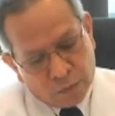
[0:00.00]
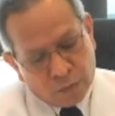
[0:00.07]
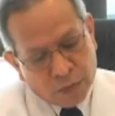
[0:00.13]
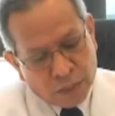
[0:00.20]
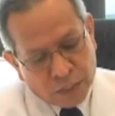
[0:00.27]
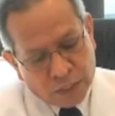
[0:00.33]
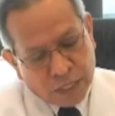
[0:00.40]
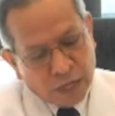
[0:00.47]

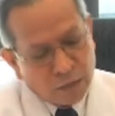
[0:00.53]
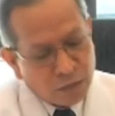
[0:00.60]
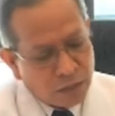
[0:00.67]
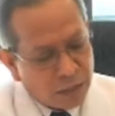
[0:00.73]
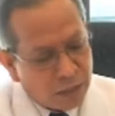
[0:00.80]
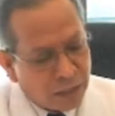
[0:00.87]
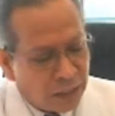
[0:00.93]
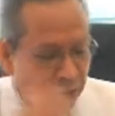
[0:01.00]
which
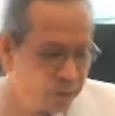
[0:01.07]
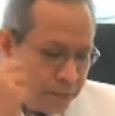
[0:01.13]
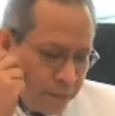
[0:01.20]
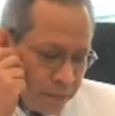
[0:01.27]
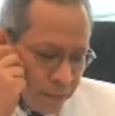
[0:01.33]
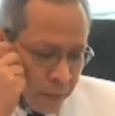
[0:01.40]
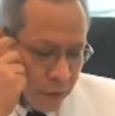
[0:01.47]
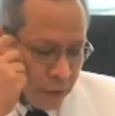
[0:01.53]
surrounds the knee
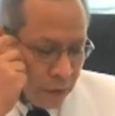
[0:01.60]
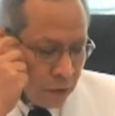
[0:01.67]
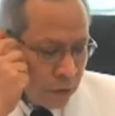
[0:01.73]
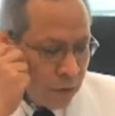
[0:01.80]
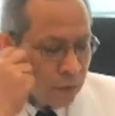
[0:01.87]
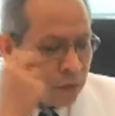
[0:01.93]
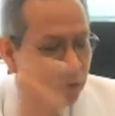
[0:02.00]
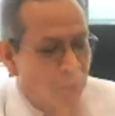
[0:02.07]

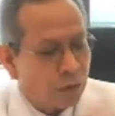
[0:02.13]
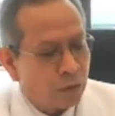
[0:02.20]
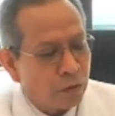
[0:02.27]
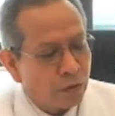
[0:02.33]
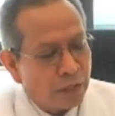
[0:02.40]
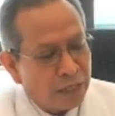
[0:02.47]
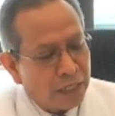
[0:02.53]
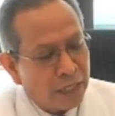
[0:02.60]
to
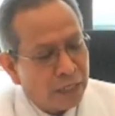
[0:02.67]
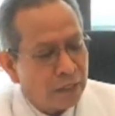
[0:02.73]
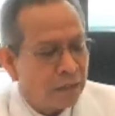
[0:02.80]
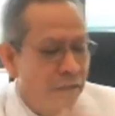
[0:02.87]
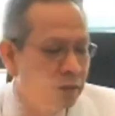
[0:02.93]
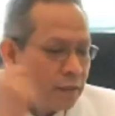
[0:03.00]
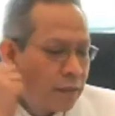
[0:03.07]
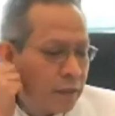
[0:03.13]

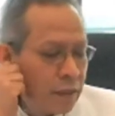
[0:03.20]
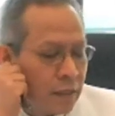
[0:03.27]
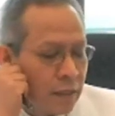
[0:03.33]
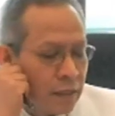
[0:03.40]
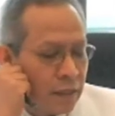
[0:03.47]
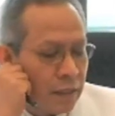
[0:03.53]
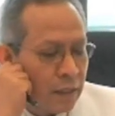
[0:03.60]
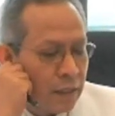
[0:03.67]
contain
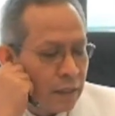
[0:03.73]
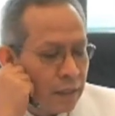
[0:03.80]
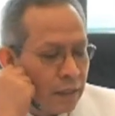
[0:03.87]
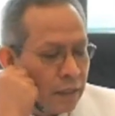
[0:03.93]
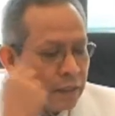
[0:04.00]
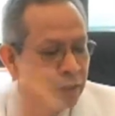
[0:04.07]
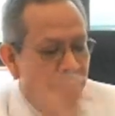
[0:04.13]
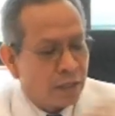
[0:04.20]

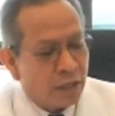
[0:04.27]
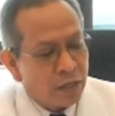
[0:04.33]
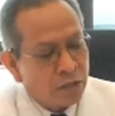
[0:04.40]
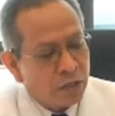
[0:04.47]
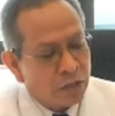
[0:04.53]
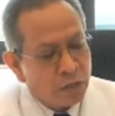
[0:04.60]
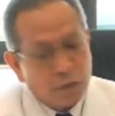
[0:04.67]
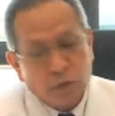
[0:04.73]
the
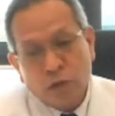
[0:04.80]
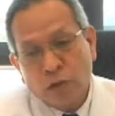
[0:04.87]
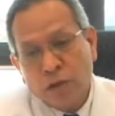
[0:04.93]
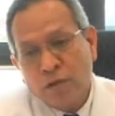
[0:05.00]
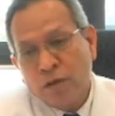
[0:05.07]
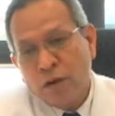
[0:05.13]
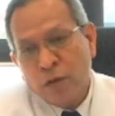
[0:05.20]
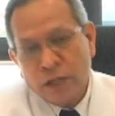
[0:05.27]
structures and also
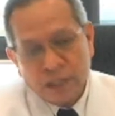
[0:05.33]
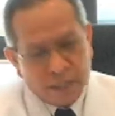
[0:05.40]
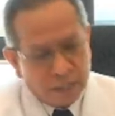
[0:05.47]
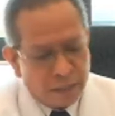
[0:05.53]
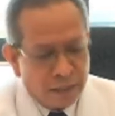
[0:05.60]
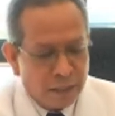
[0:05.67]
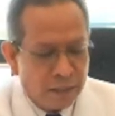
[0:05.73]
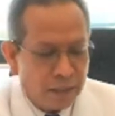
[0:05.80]
the fluid
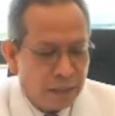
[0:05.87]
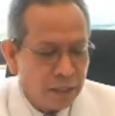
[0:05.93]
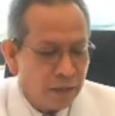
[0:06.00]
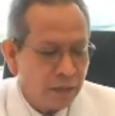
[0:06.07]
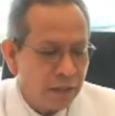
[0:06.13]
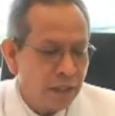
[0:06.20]
in the knee.